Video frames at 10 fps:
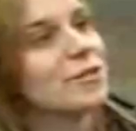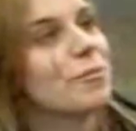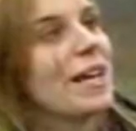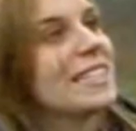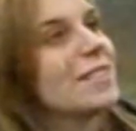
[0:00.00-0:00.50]
was a
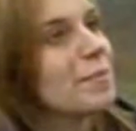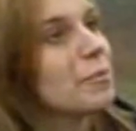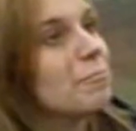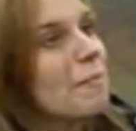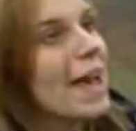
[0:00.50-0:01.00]
place that
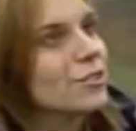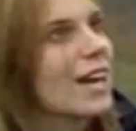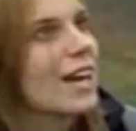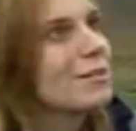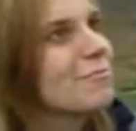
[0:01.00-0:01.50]
people met or
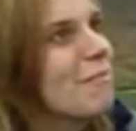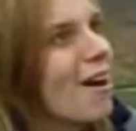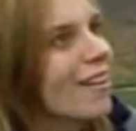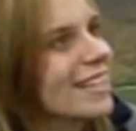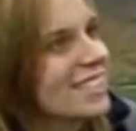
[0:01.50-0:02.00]
came to
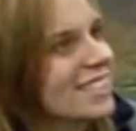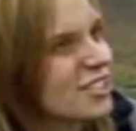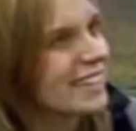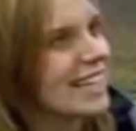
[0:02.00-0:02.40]
market to trade their